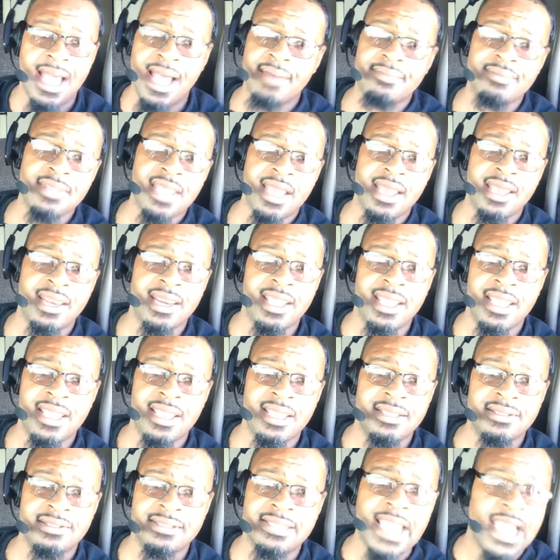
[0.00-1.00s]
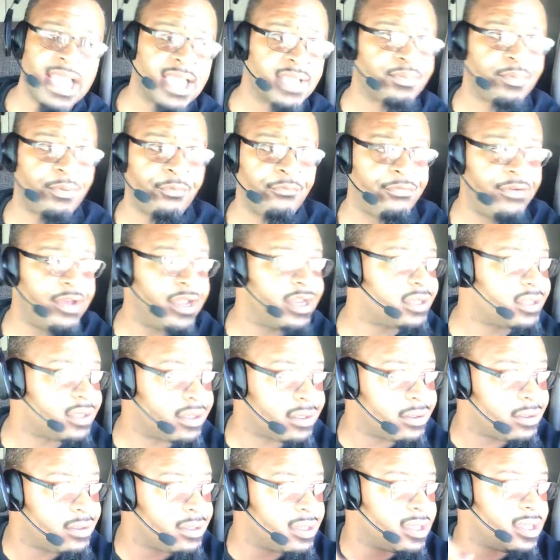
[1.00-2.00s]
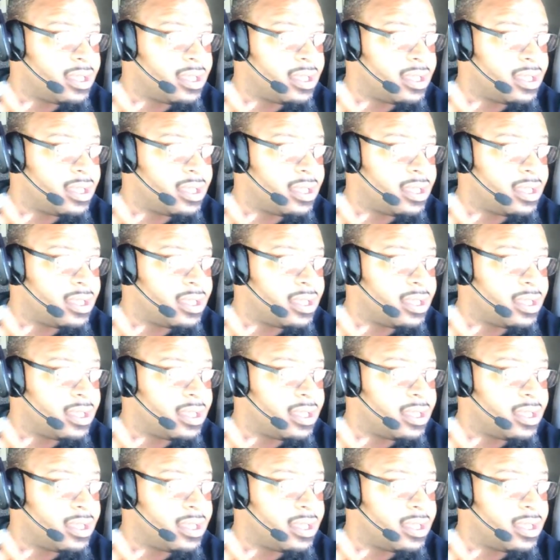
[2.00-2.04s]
I'm not a tax professional.